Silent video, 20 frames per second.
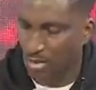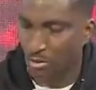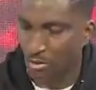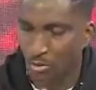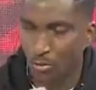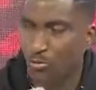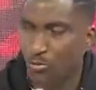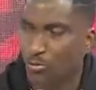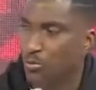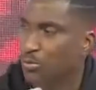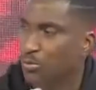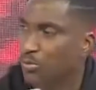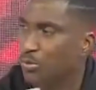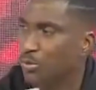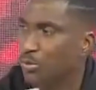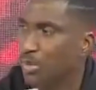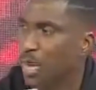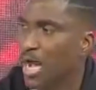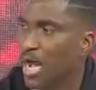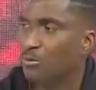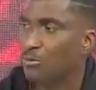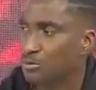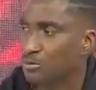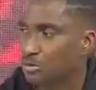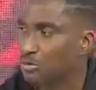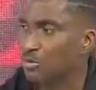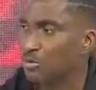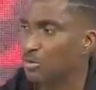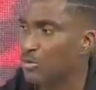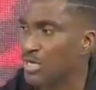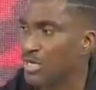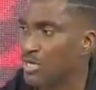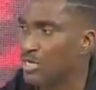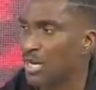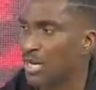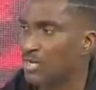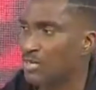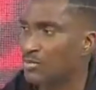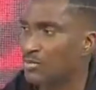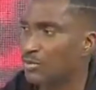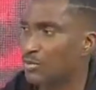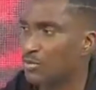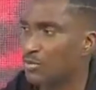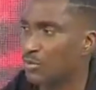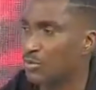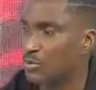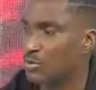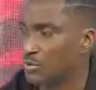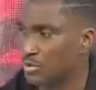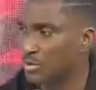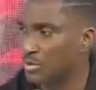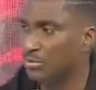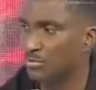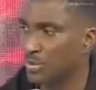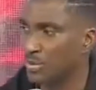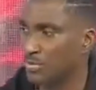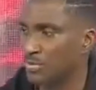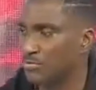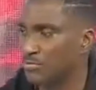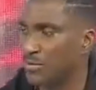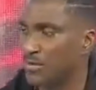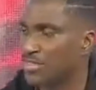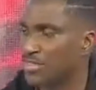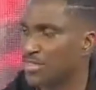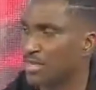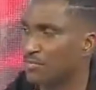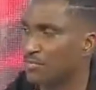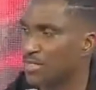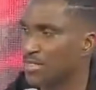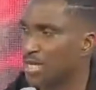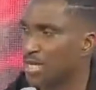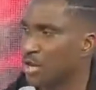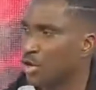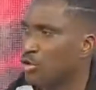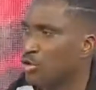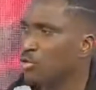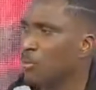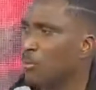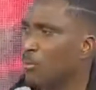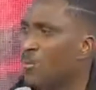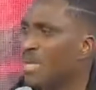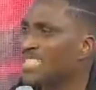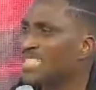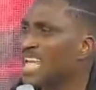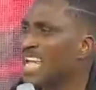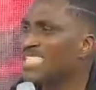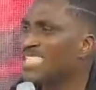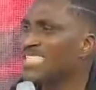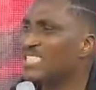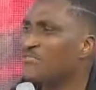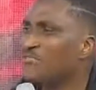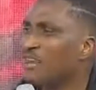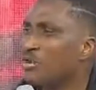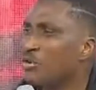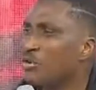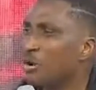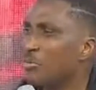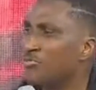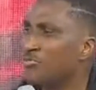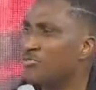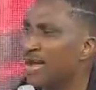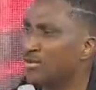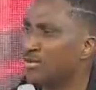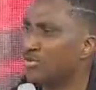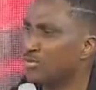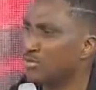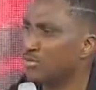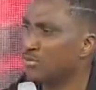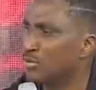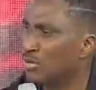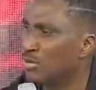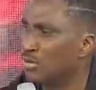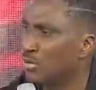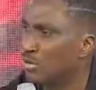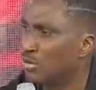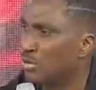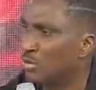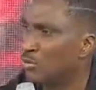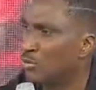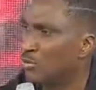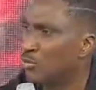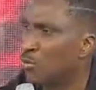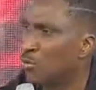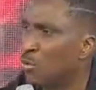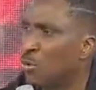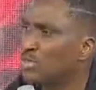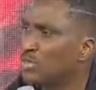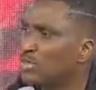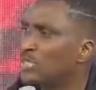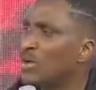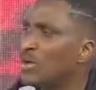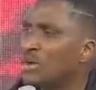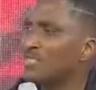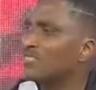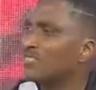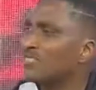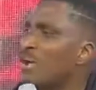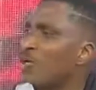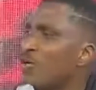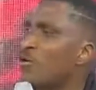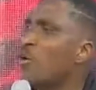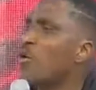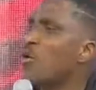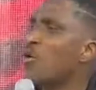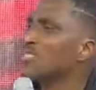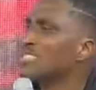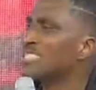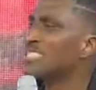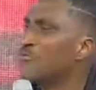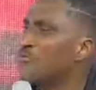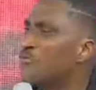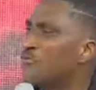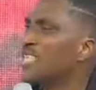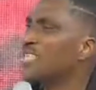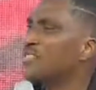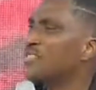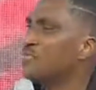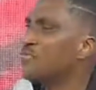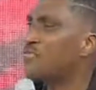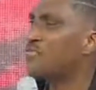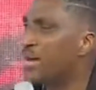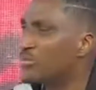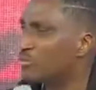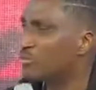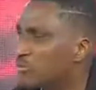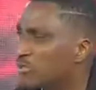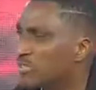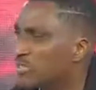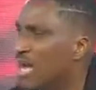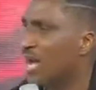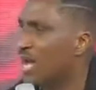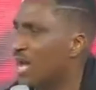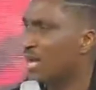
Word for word: Look, I will show you later to close in maybe fourth service. You better develop value. Sir, cultivate value, sir.